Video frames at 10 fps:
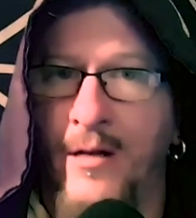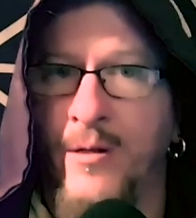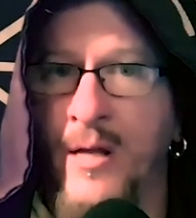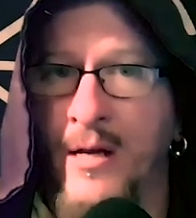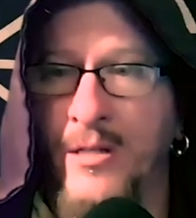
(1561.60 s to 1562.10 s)

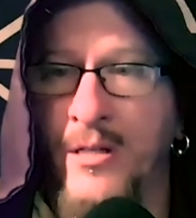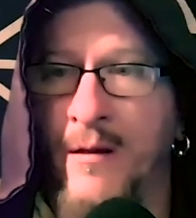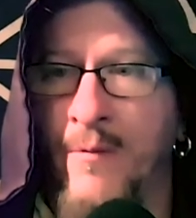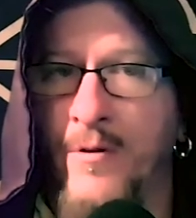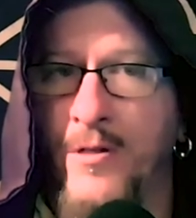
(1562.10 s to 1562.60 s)
do this, and
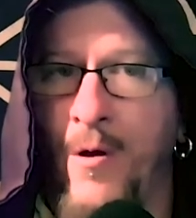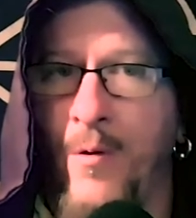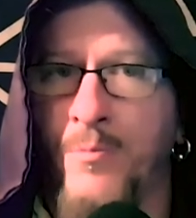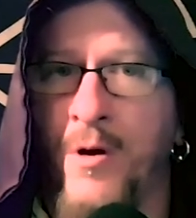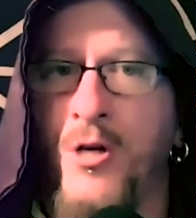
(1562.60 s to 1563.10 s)
it was, you know, it
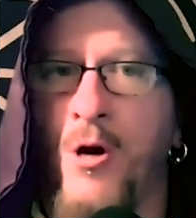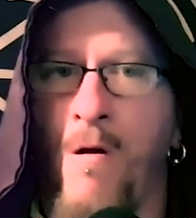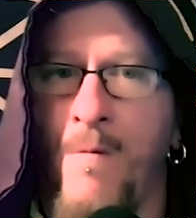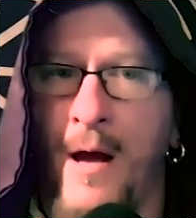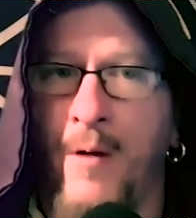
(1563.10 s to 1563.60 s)
was much
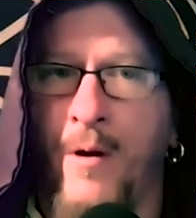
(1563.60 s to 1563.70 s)
harder back